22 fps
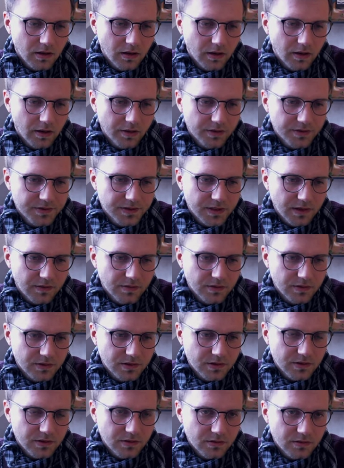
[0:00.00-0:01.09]
and the
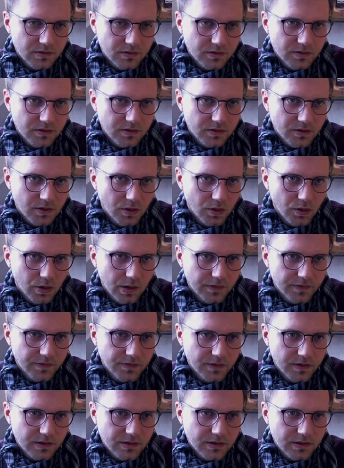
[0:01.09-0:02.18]
seventh so
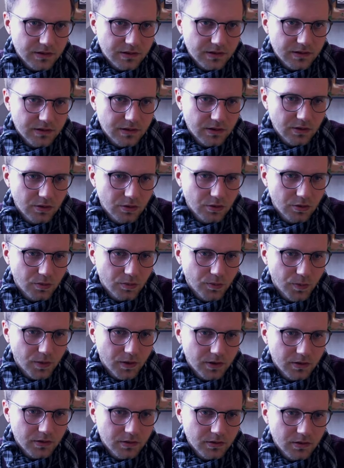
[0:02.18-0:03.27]
if this is zero
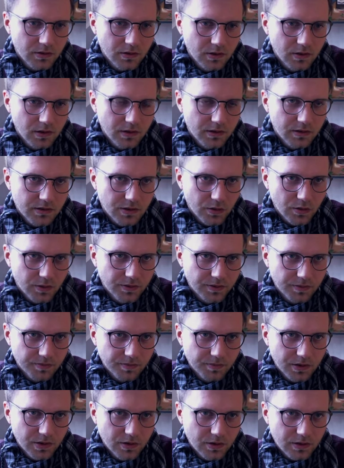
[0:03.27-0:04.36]
one so
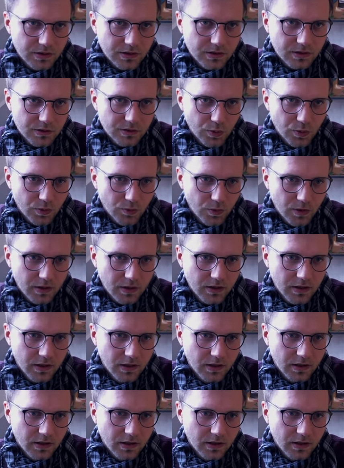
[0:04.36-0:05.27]
because it's one one